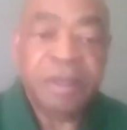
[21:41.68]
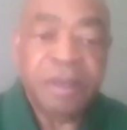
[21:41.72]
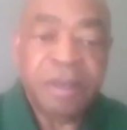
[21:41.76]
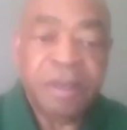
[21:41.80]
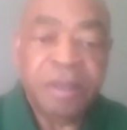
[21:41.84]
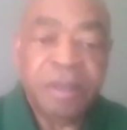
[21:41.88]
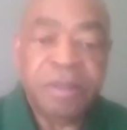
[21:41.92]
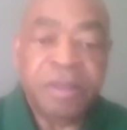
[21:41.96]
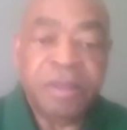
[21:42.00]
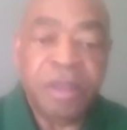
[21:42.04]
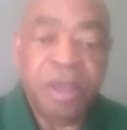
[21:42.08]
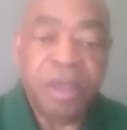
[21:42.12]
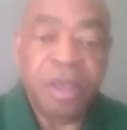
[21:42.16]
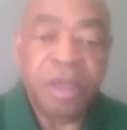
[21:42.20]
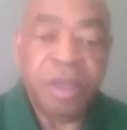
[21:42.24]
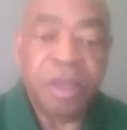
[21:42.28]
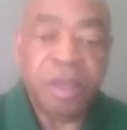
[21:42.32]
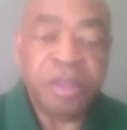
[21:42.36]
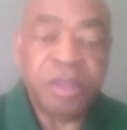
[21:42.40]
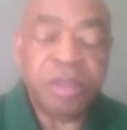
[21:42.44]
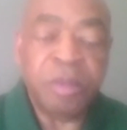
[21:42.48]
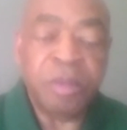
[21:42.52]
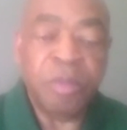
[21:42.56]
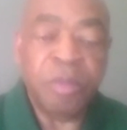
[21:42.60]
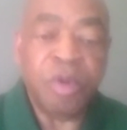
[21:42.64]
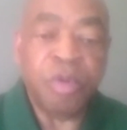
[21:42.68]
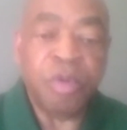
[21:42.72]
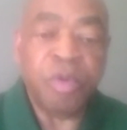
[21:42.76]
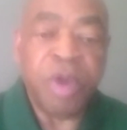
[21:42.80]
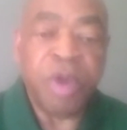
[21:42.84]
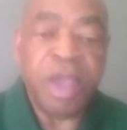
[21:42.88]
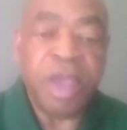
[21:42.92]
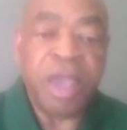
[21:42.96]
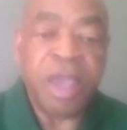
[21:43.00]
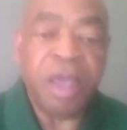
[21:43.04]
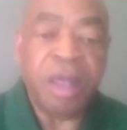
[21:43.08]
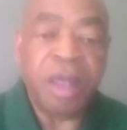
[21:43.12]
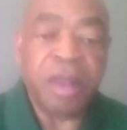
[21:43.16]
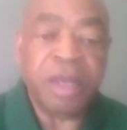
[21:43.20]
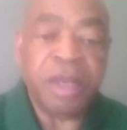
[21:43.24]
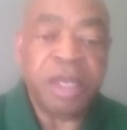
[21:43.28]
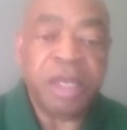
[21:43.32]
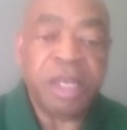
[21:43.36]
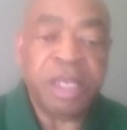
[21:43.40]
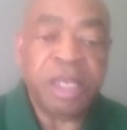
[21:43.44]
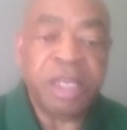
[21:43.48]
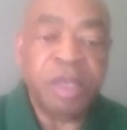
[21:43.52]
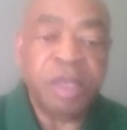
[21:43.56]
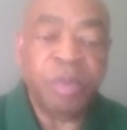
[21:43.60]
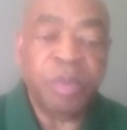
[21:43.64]
the morale and
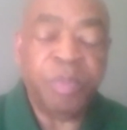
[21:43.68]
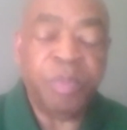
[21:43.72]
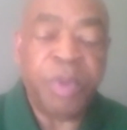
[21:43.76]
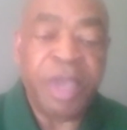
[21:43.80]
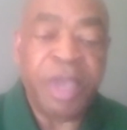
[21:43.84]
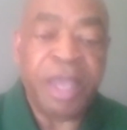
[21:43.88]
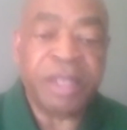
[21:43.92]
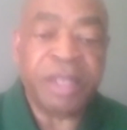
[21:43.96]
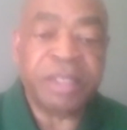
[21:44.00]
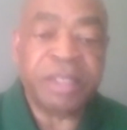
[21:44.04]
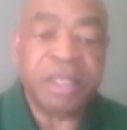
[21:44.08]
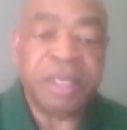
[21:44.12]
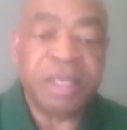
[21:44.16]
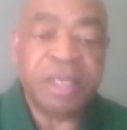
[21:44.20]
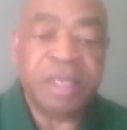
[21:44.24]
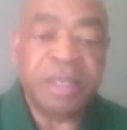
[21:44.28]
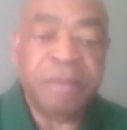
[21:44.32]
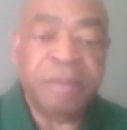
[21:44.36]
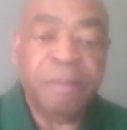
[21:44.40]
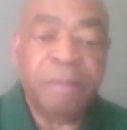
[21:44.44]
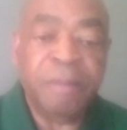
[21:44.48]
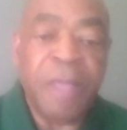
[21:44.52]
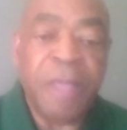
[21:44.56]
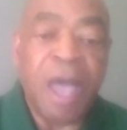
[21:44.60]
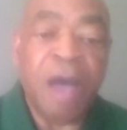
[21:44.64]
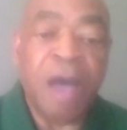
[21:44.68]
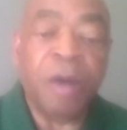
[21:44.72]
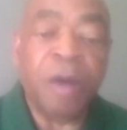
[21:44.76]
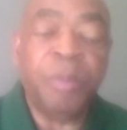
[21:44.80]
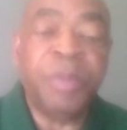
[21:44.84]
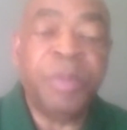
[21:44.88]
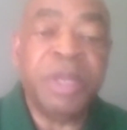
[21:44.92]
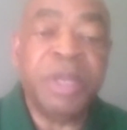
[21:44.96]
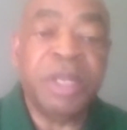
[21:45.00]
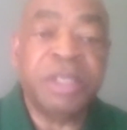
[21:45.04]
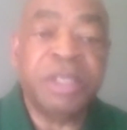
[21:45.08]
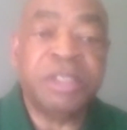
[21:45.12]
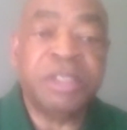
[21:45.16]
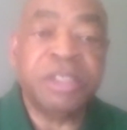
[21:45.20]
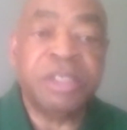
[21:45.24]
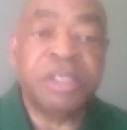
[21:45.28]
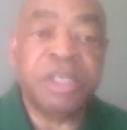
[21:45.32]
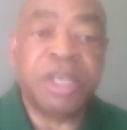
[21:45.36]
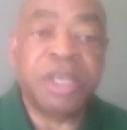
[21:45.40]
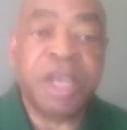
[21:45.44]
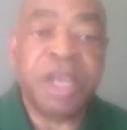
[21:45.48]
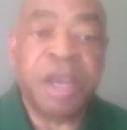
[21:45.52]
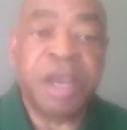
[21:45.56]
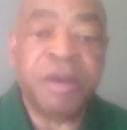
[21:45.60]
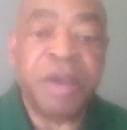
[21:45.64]
it impacted our ability to
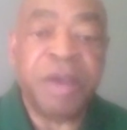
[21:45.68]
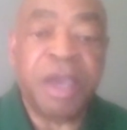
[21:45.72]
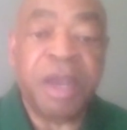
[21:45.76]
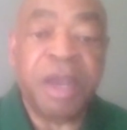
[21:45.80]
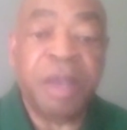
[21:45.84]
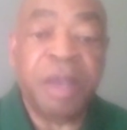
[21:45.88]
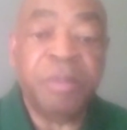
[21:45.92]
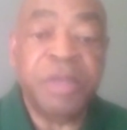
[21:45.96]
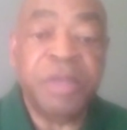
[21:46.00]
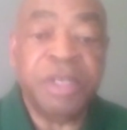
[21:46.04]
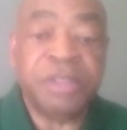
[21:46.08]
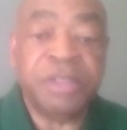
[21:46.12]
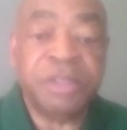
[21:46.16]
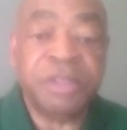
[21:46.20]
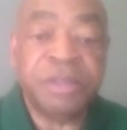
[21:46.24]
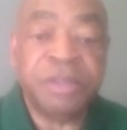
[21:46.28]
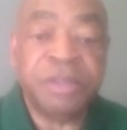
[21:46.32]
carry out our mission.